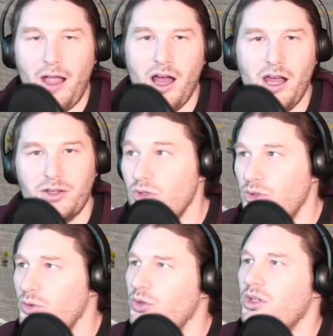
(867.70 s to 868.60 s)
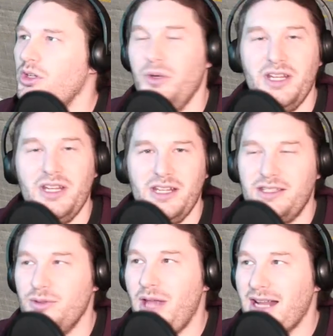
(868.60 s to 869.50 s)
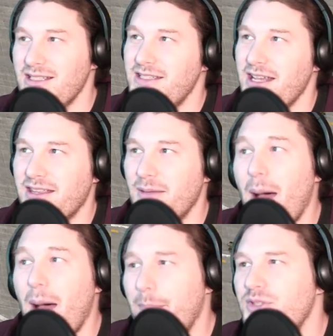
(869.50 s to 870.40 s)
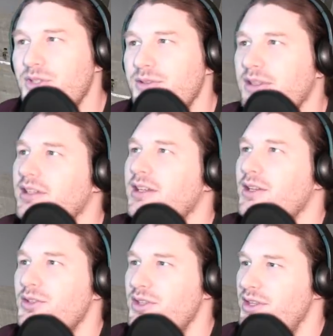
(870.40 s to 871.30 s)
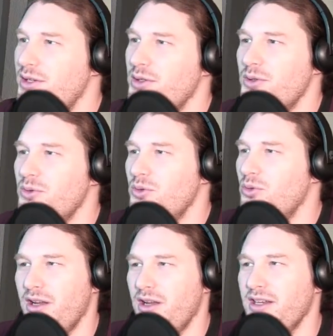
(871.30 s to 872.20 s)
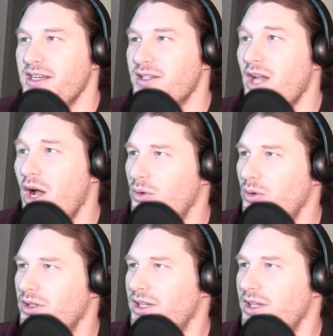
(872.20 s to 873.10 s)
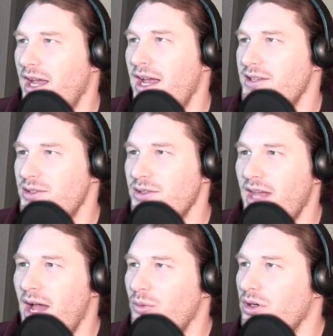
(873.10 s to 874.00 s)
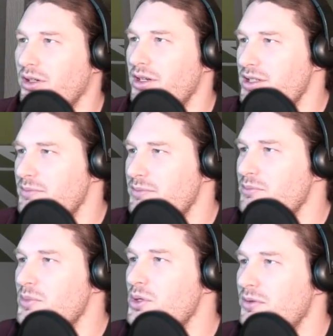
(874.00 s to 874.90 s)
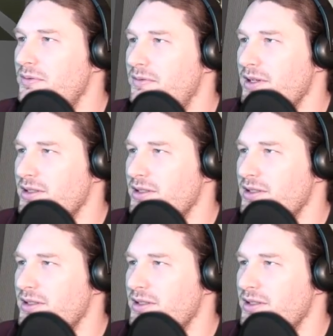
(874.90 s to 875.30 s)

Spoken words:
crew, we need to actually take them up to where they need to go. And to do that, we're going to just move things